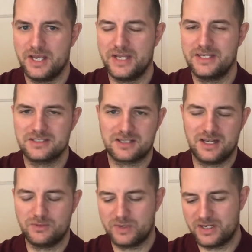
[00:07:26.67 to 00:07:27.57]
And that's
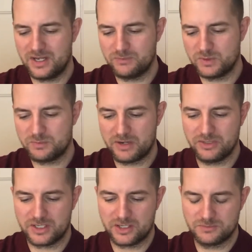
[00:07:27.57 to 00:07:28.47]
kind of like where the language
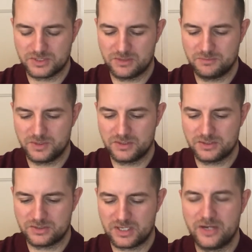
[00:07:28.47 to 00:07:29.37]
barrier comes up,
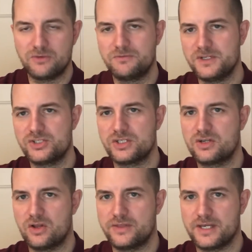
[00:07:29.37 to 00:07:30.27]
because I don't think she
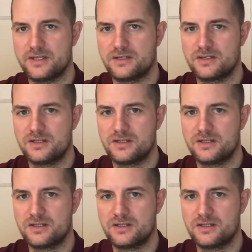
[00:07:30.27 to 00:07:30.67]
caught that.